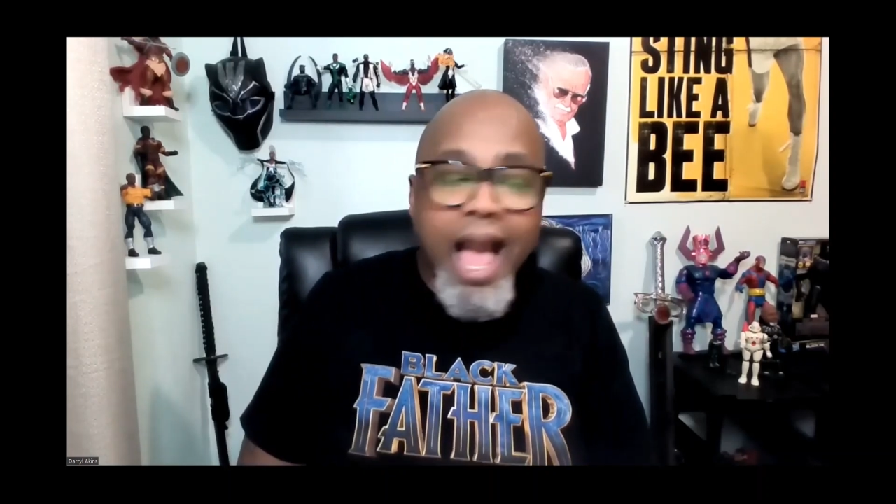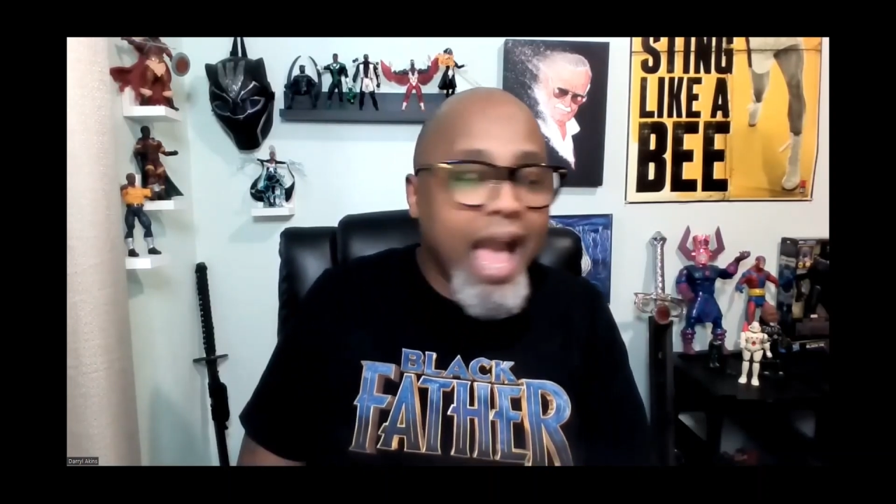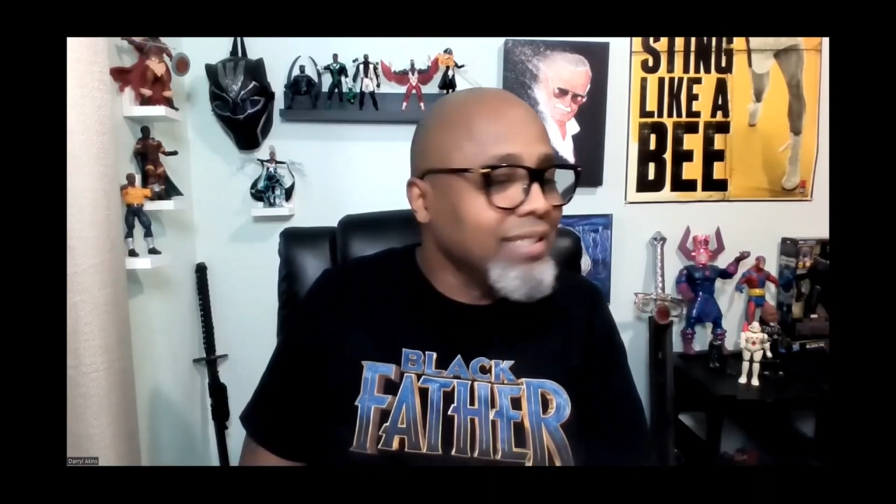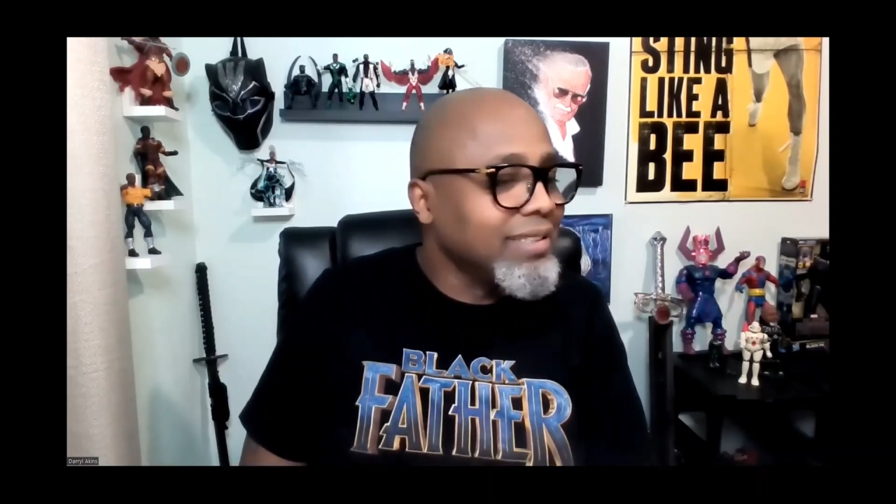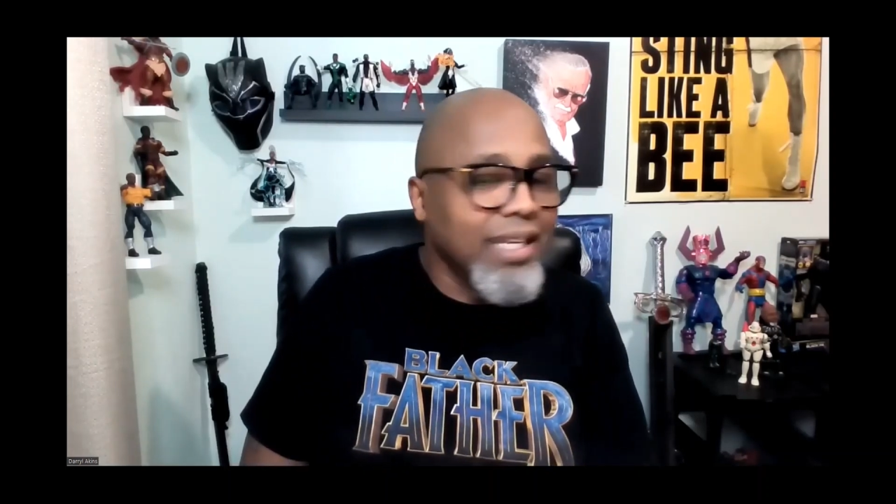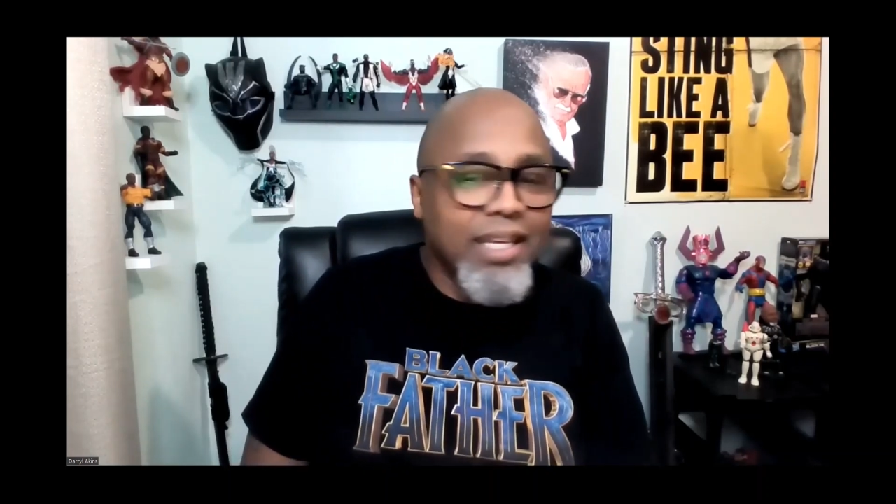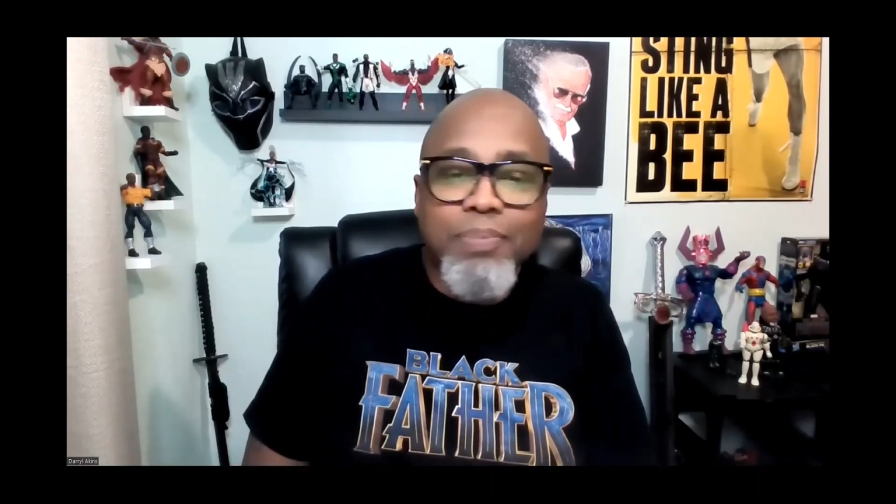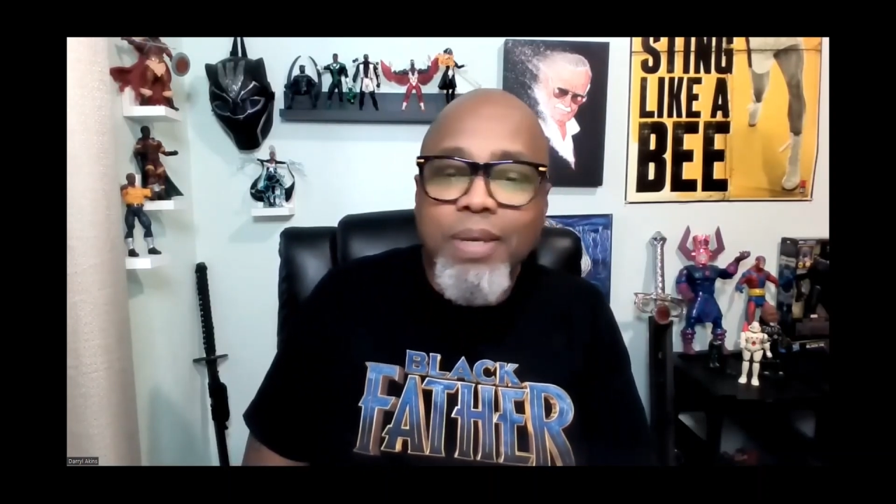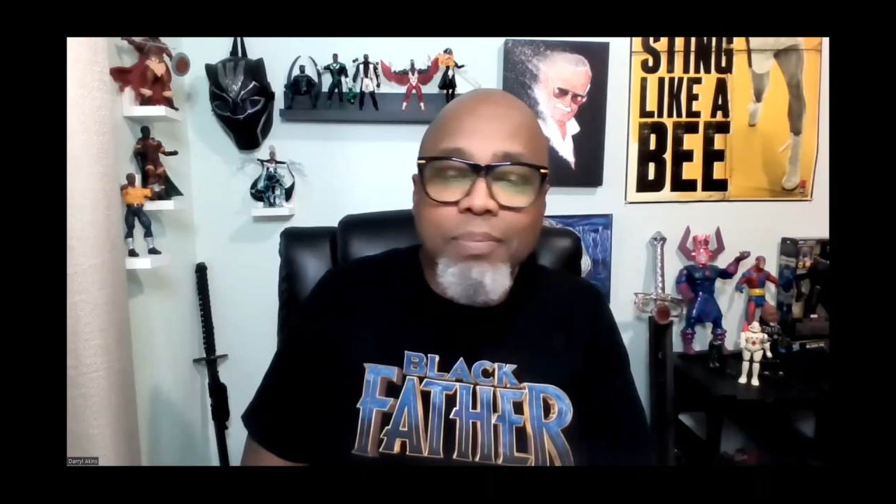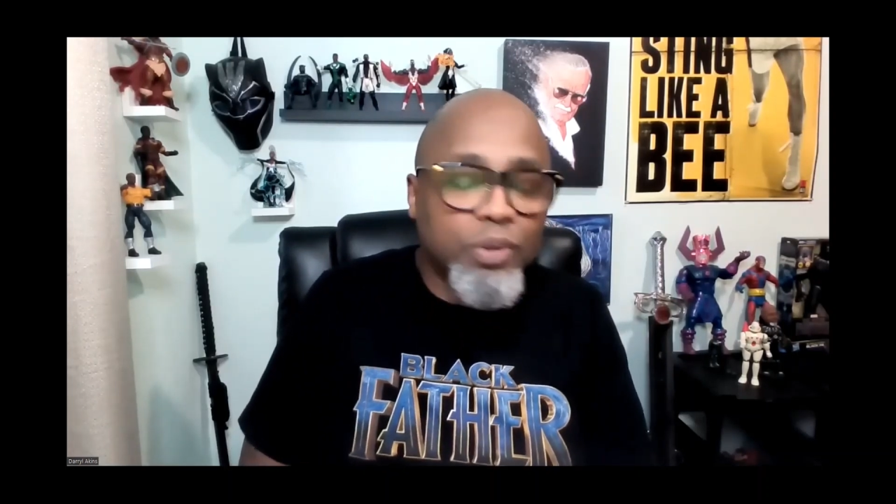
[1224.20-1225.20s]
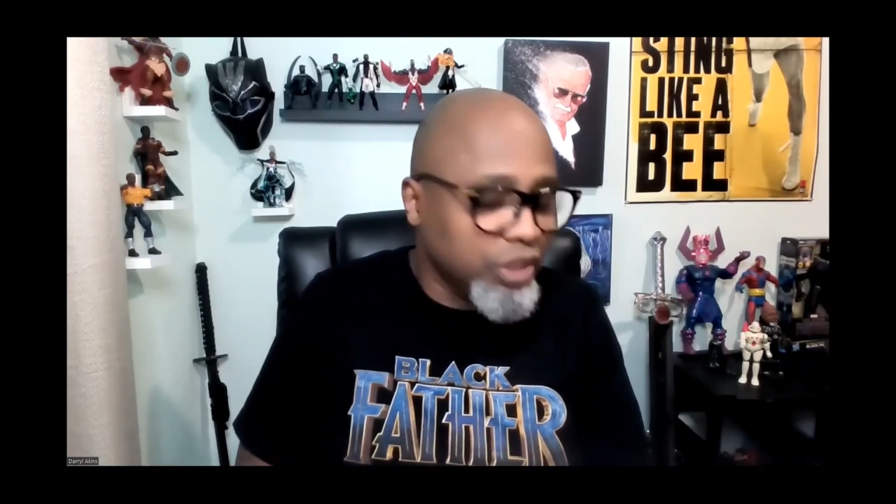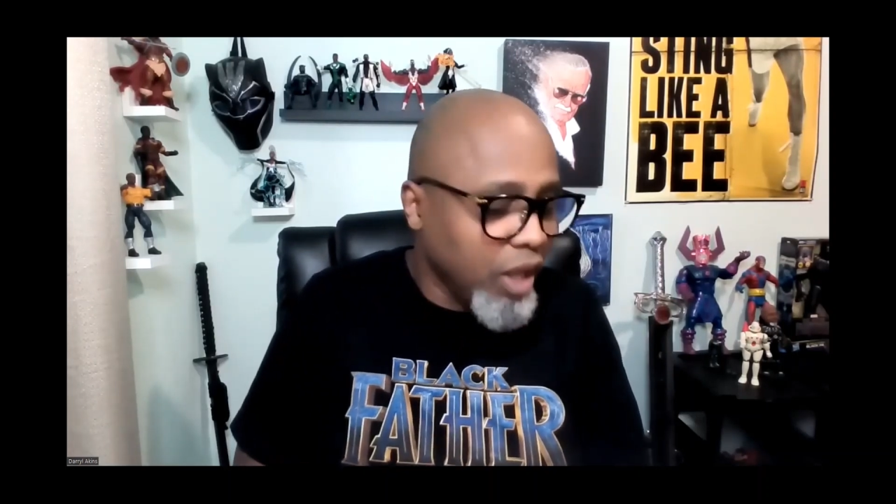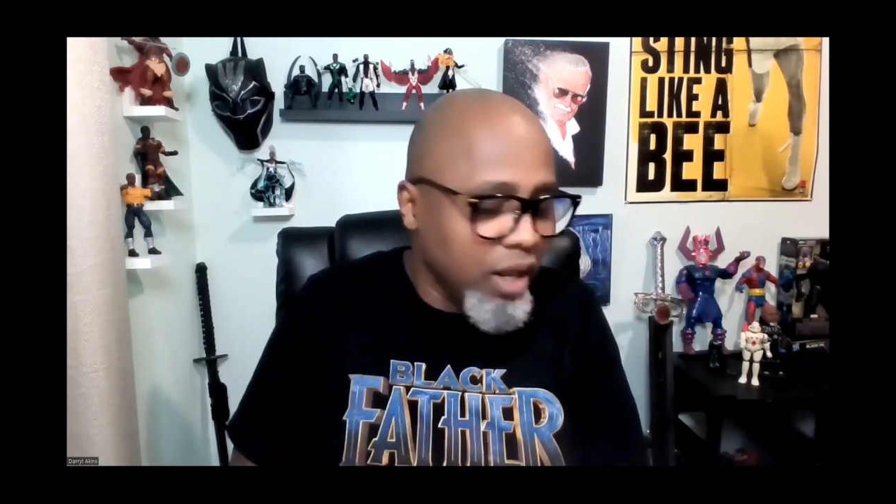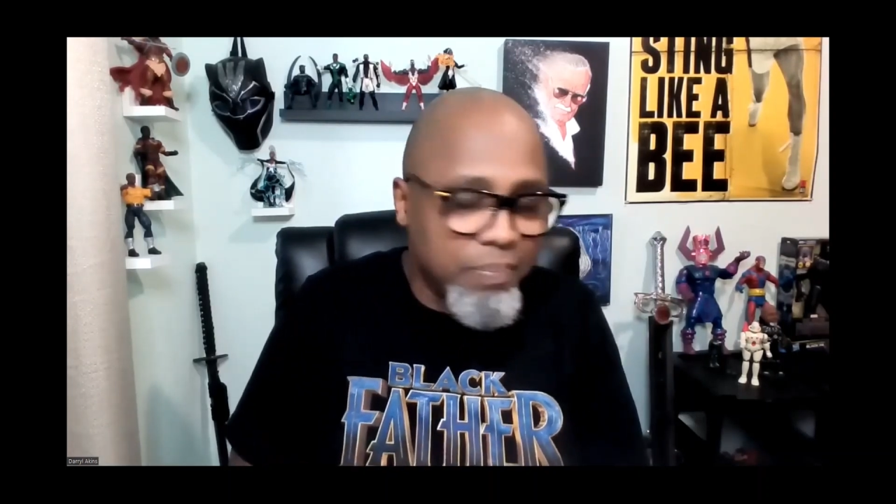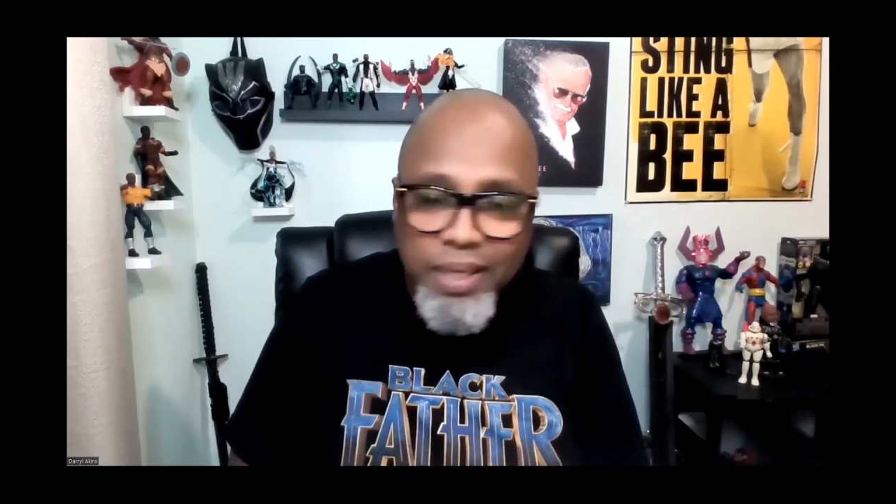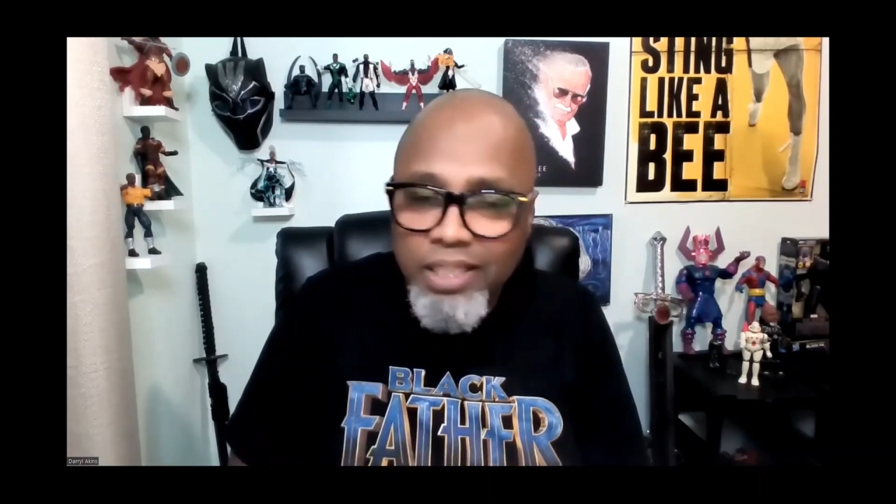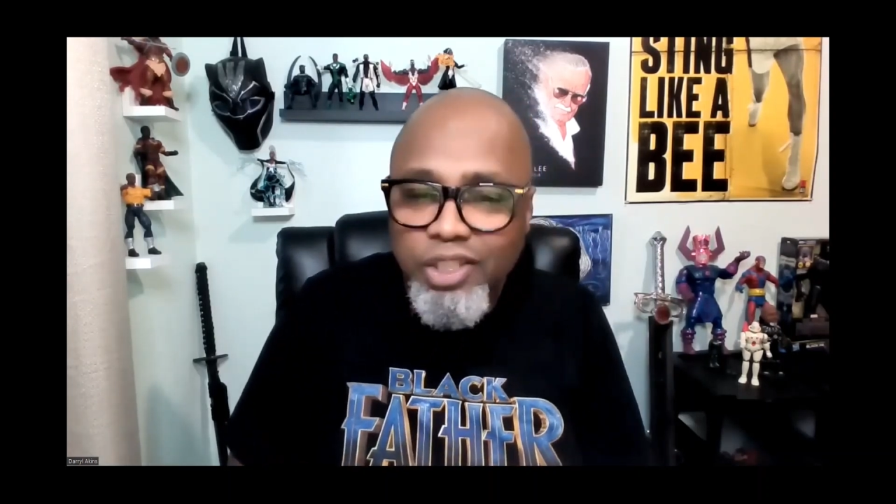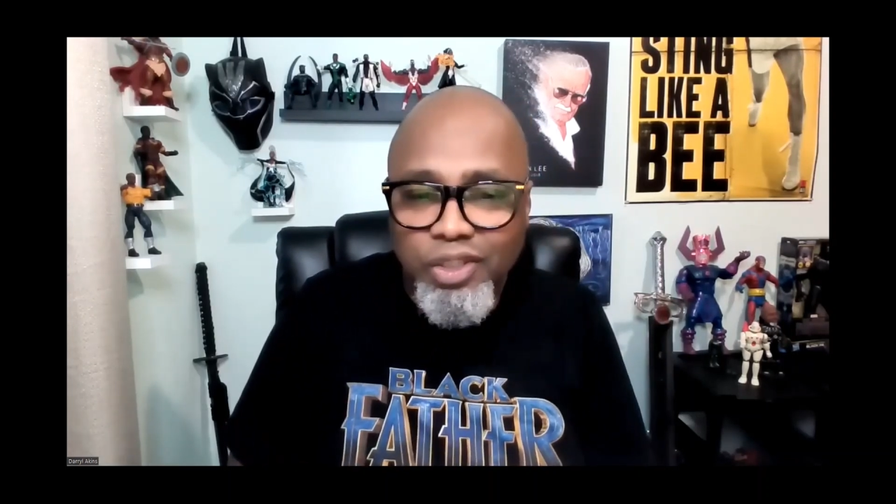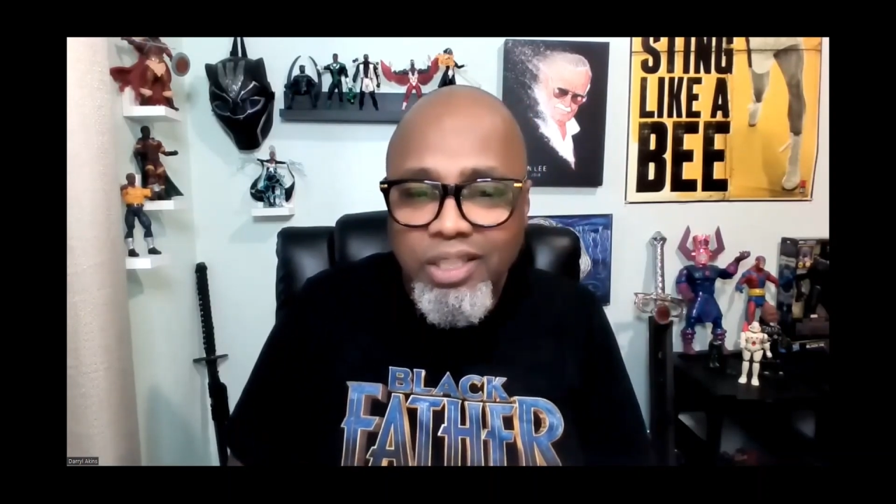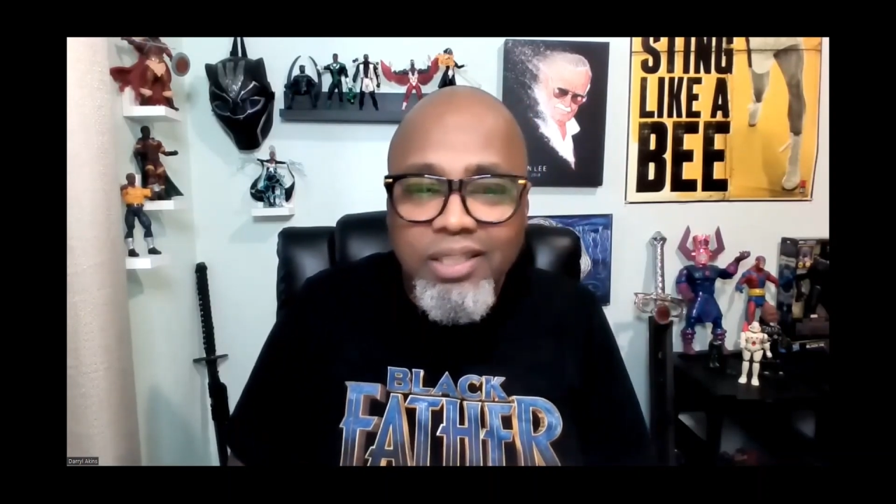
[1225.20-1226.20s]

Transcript: I've seen people saw the picture and